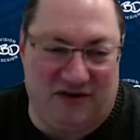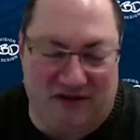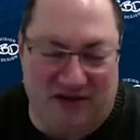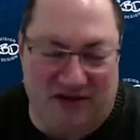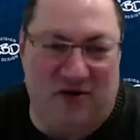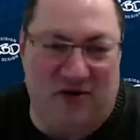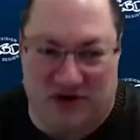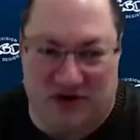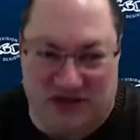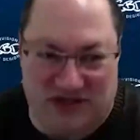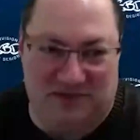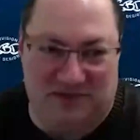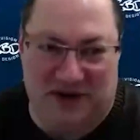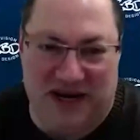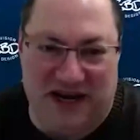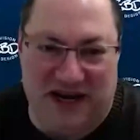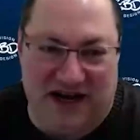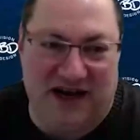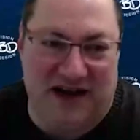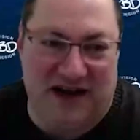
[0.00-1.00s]
during the course of the
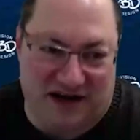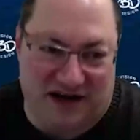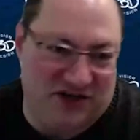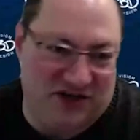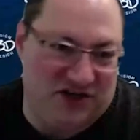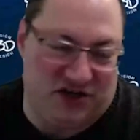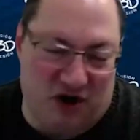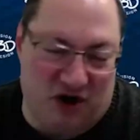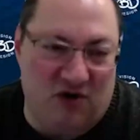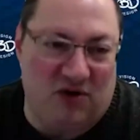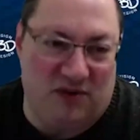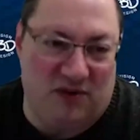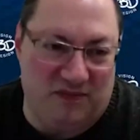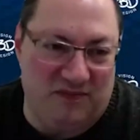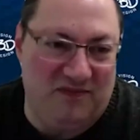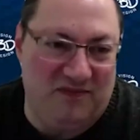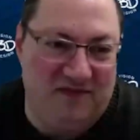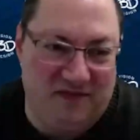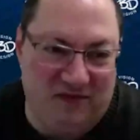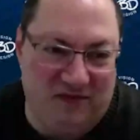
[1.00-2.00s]
meeting, I'd show
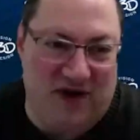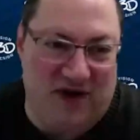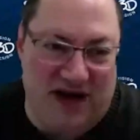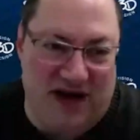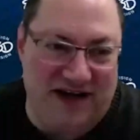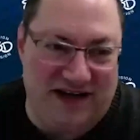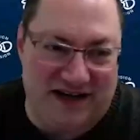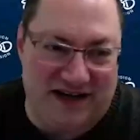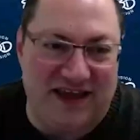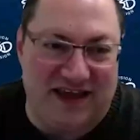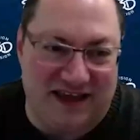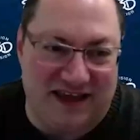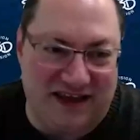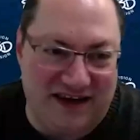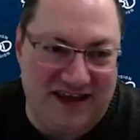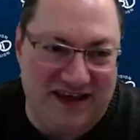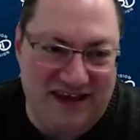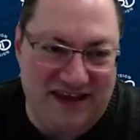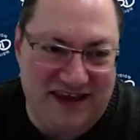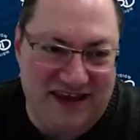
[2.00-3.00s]
them what I
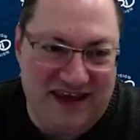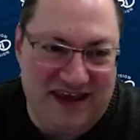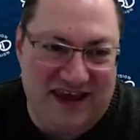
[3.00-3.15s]
did.